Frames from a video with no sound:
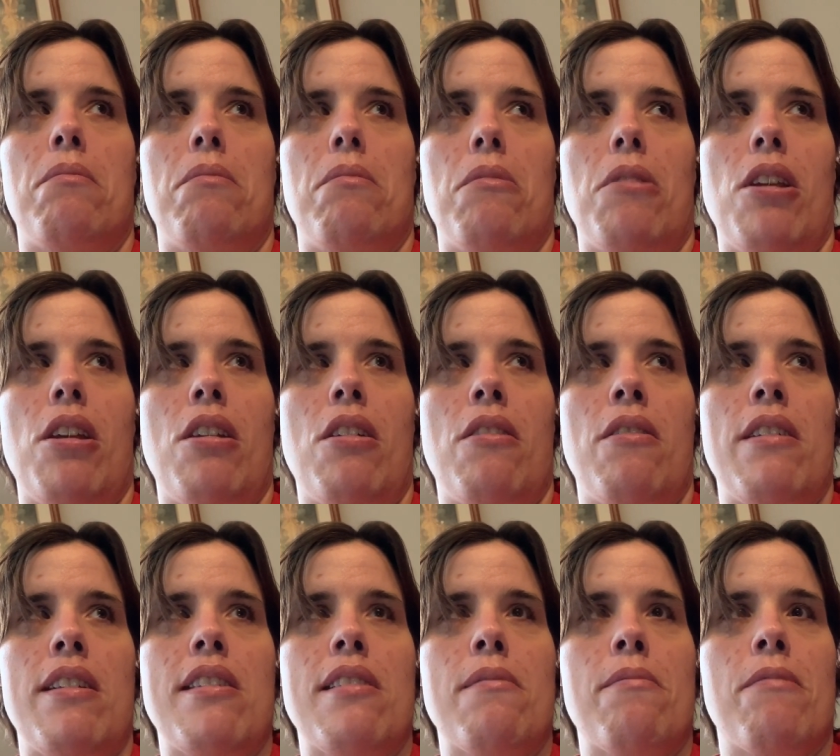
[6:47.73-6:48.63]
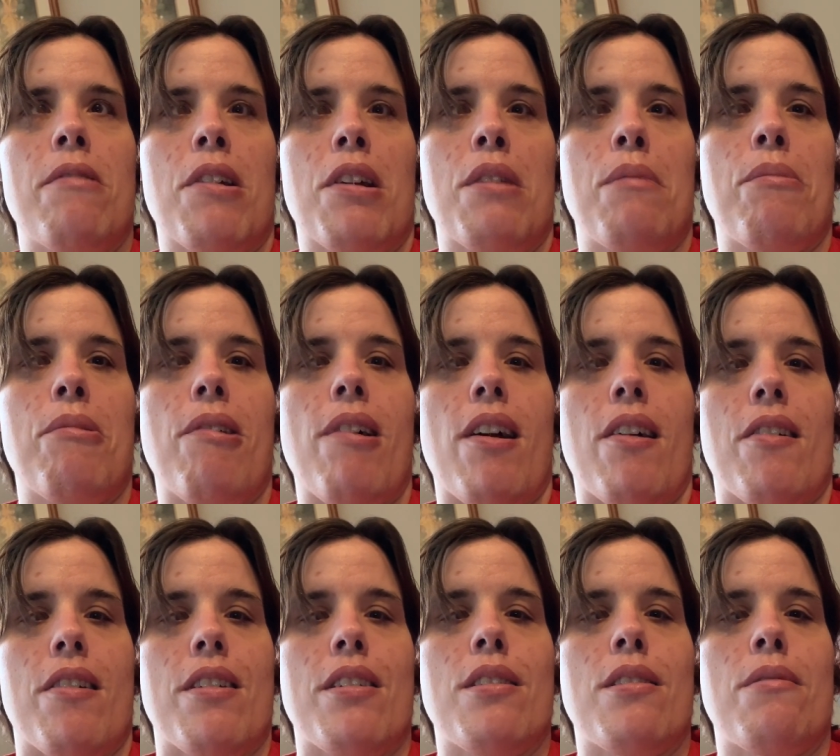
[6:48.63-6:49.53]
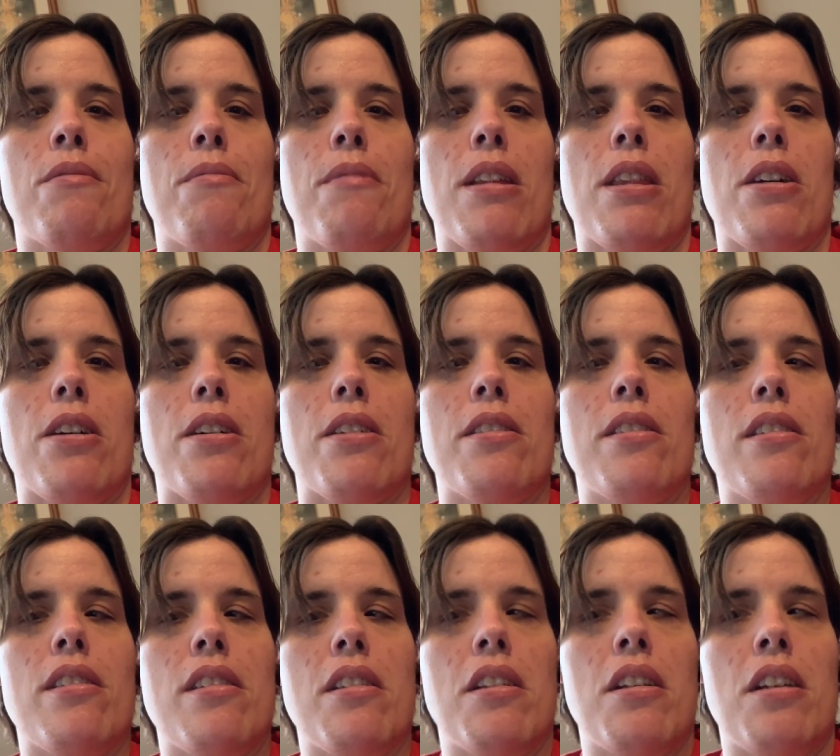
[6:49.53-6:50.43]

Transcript: you know, it's a work in progress with us.